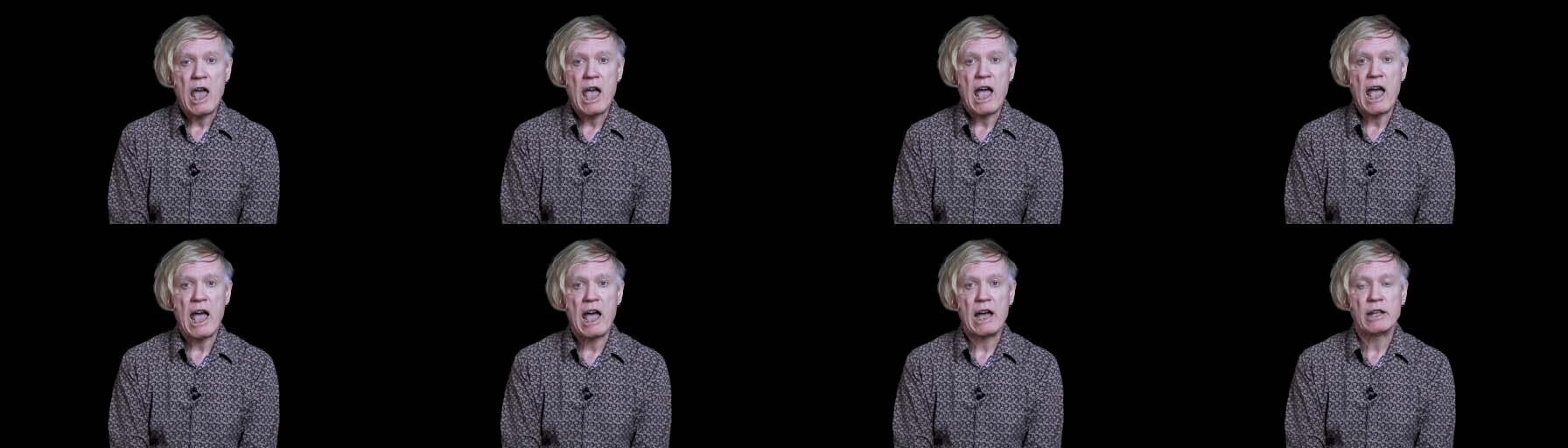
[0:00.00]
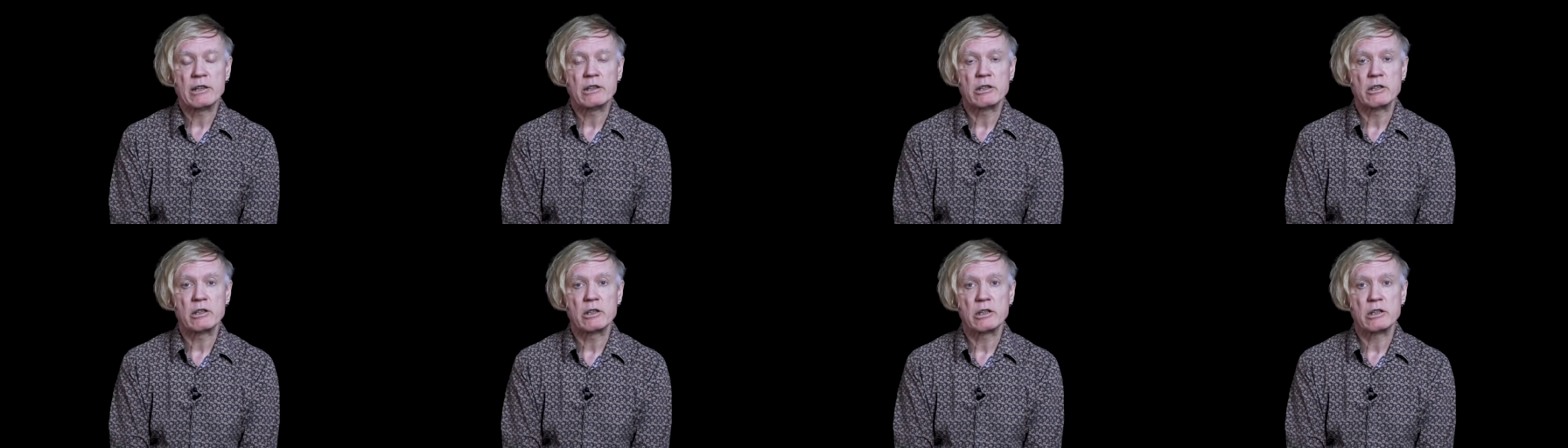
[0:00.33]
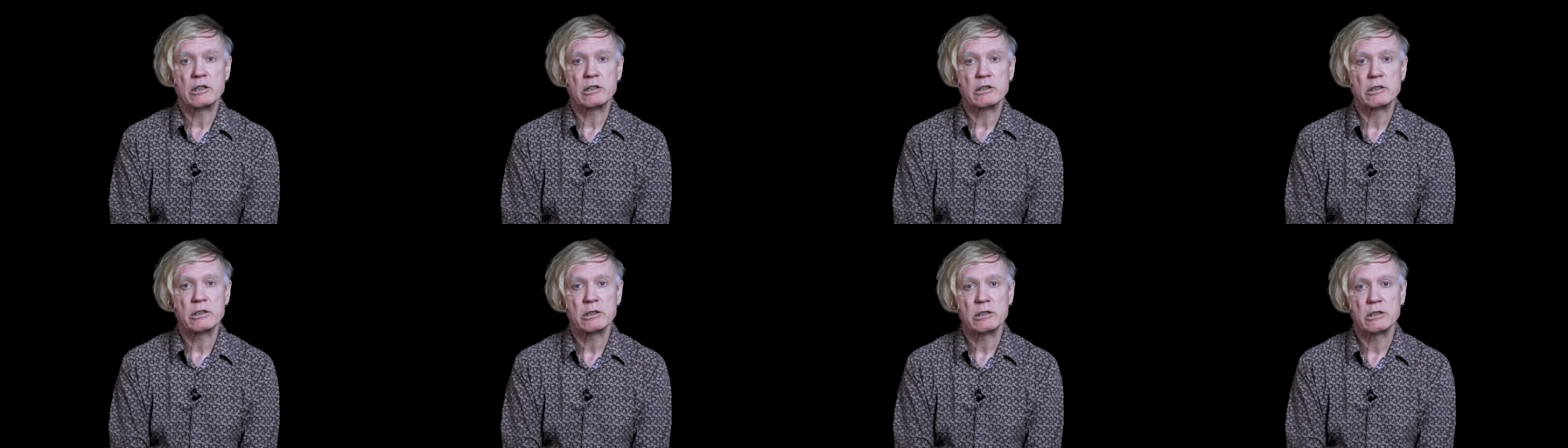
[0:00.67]
And
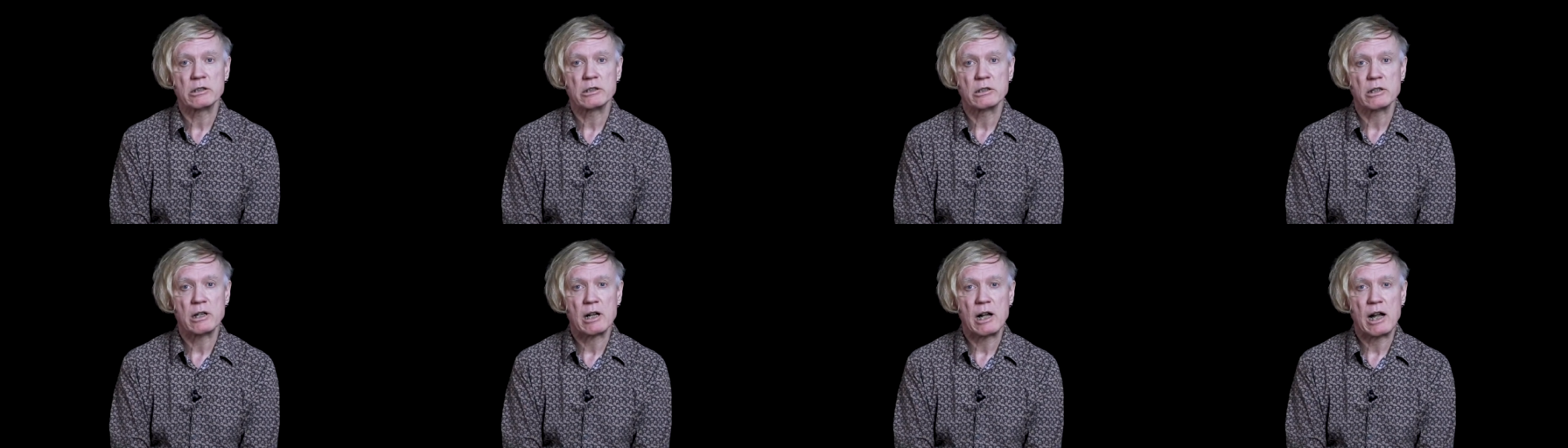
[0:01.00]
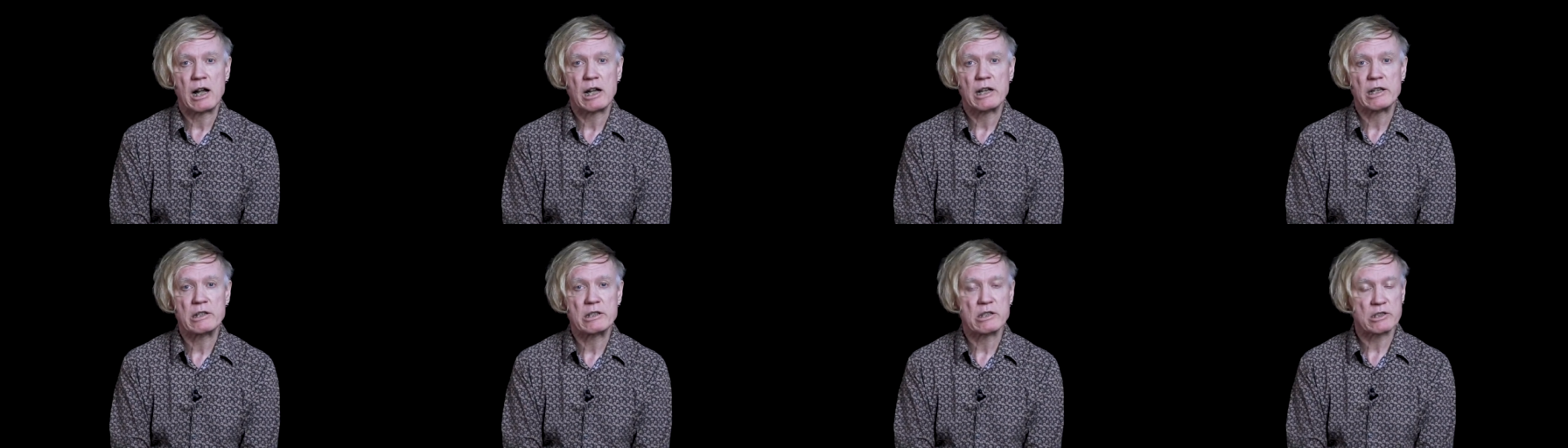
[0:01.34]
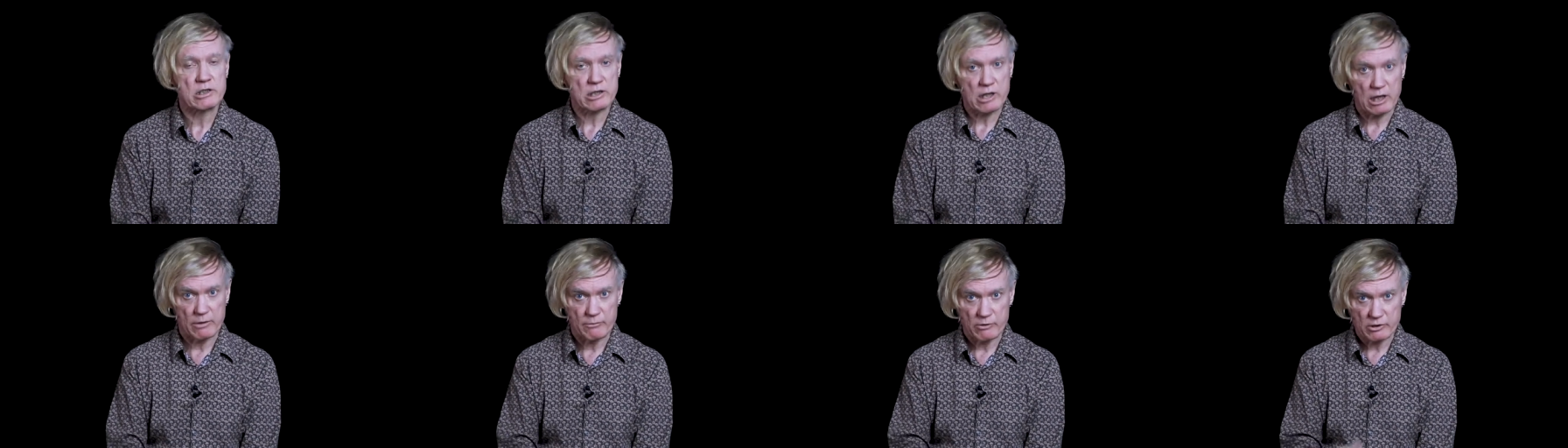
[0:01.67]
uh, I
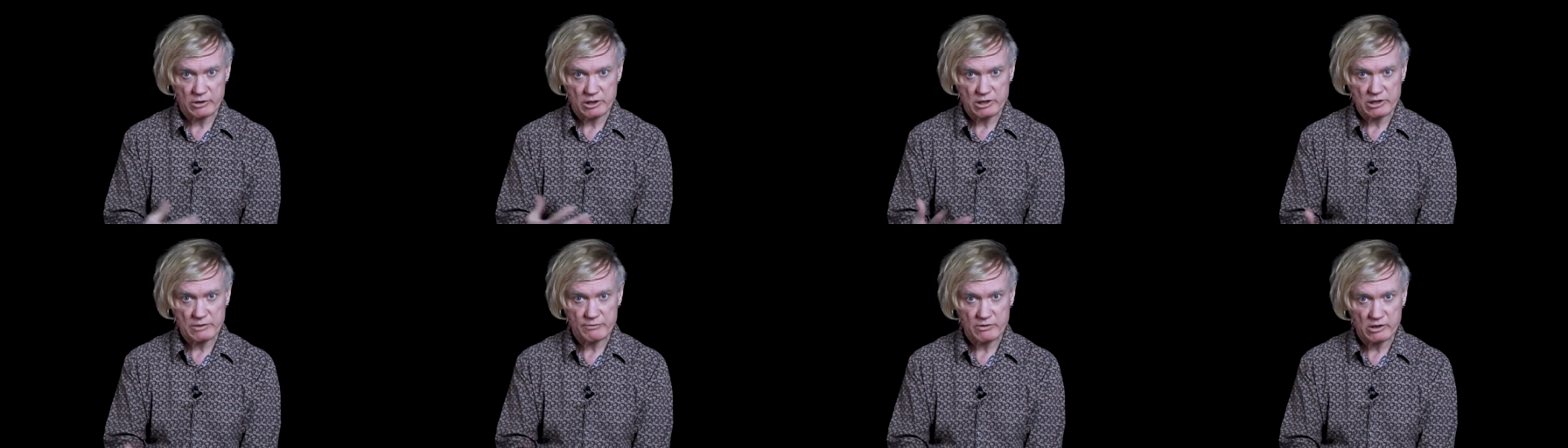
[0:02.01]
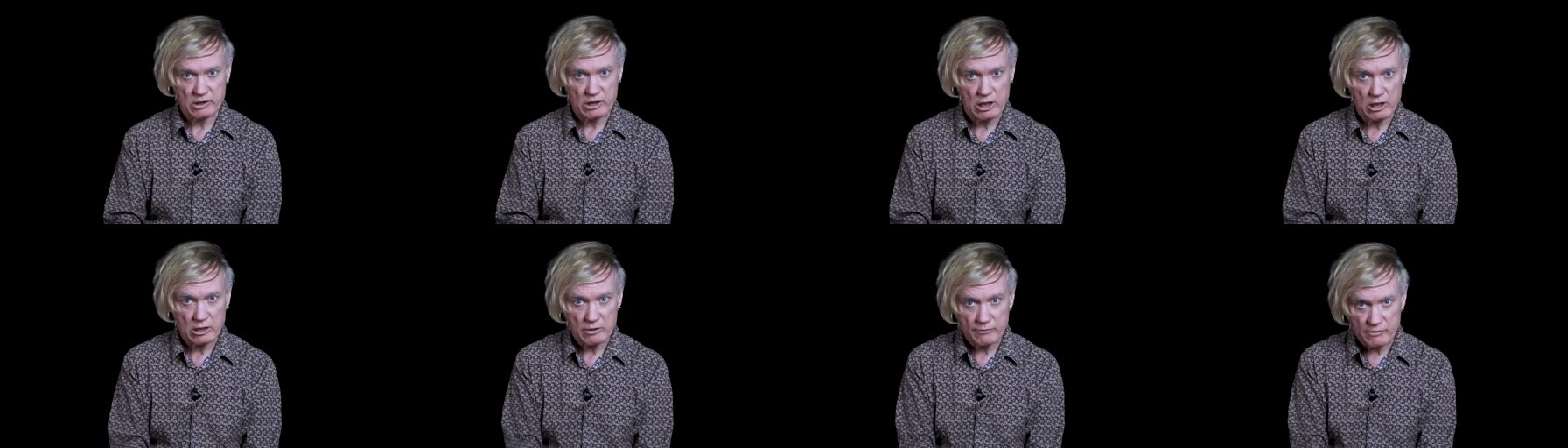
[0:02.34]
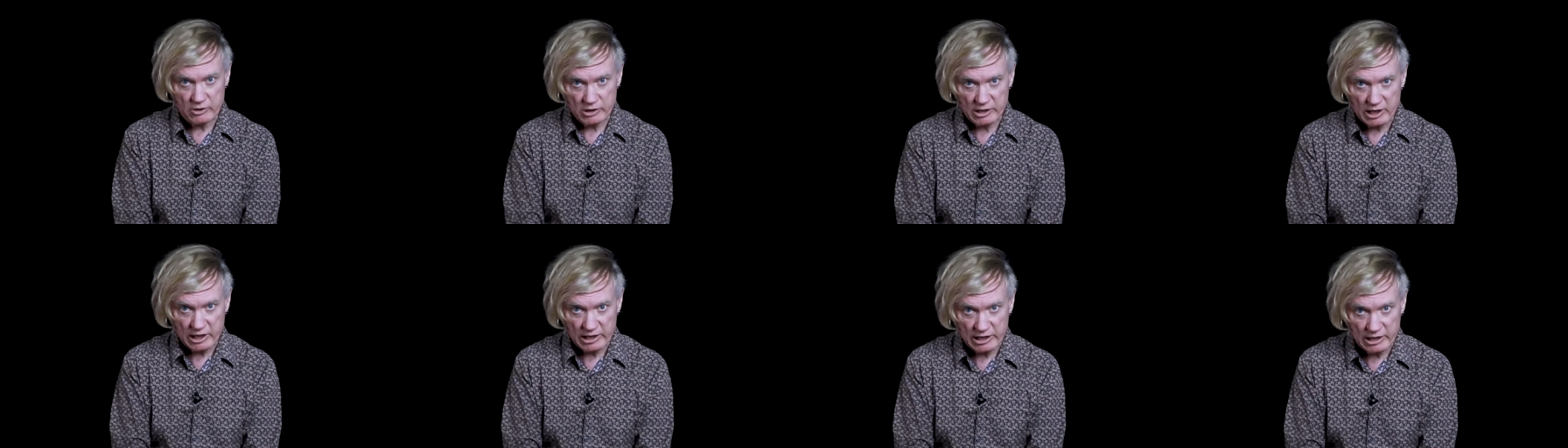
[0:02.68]
discovered this
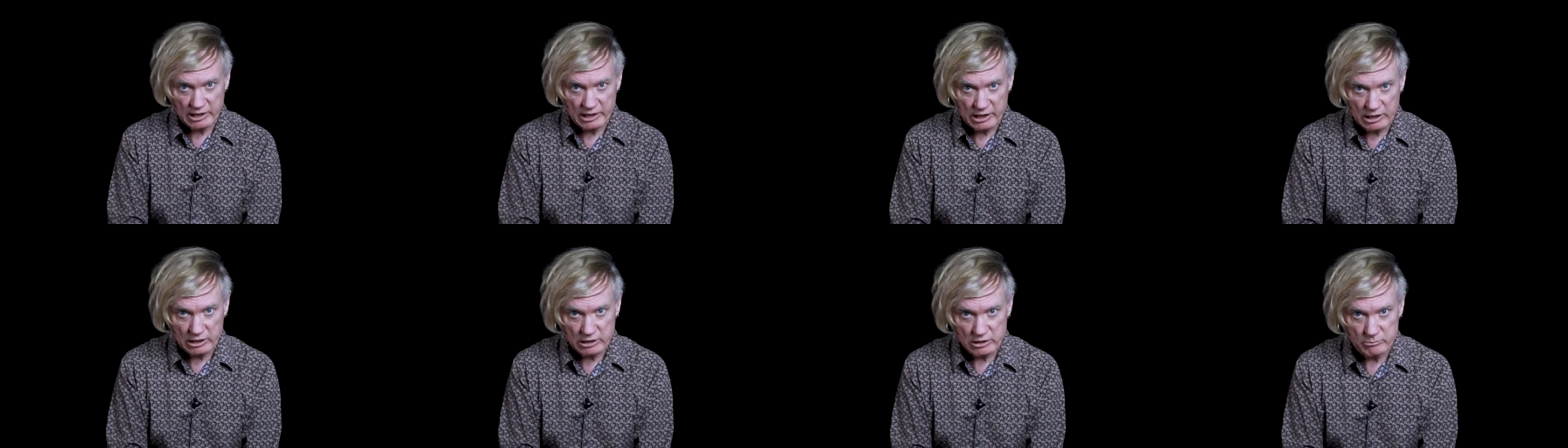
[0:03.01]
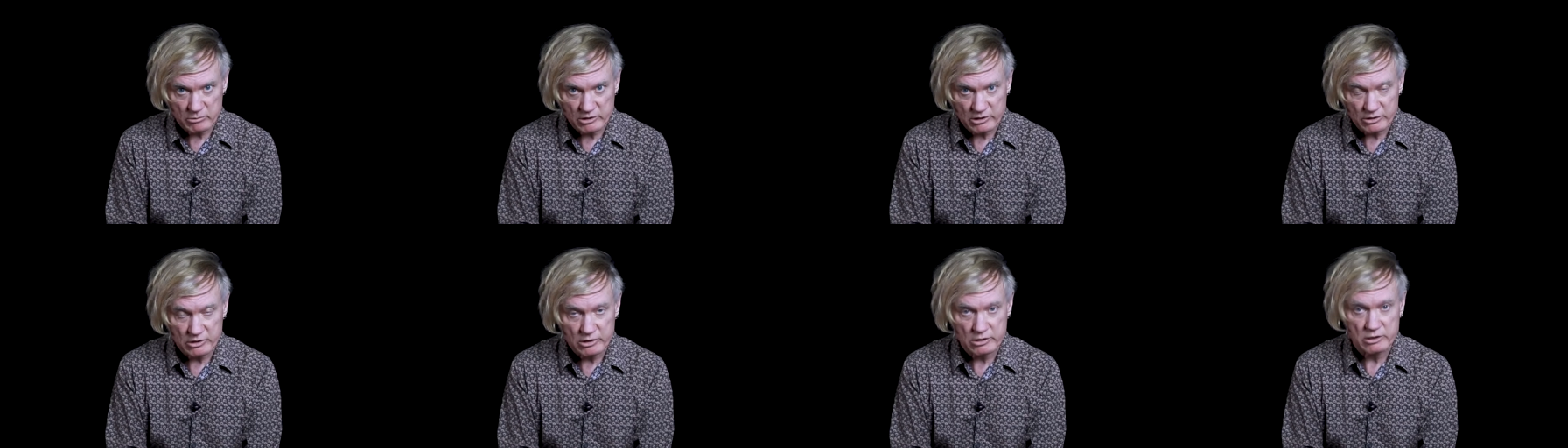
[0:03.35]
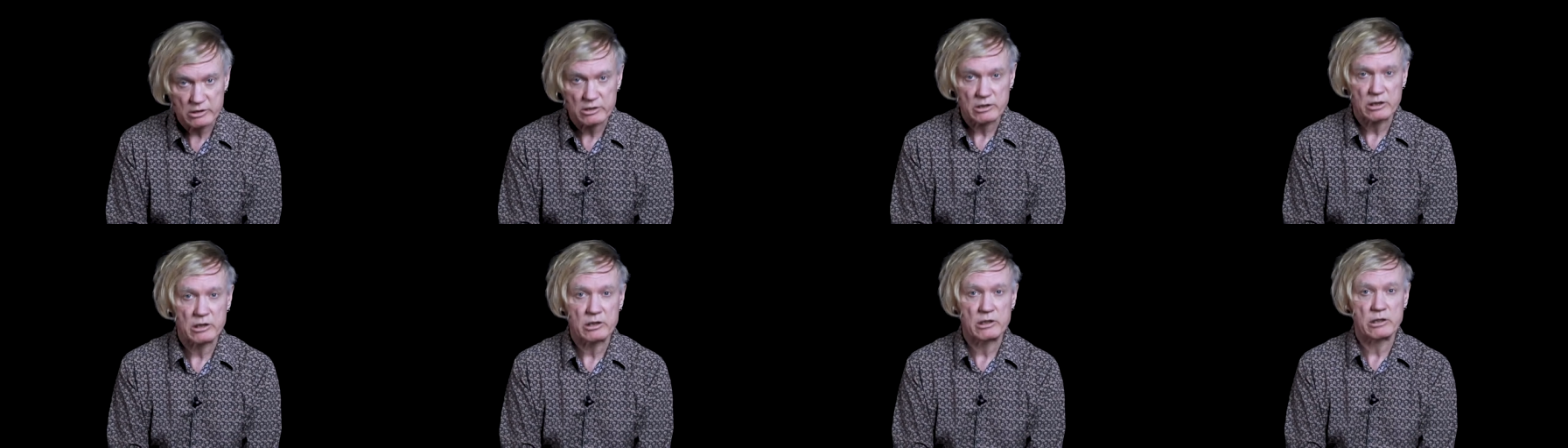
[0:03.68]
photographer, Diane Arbus.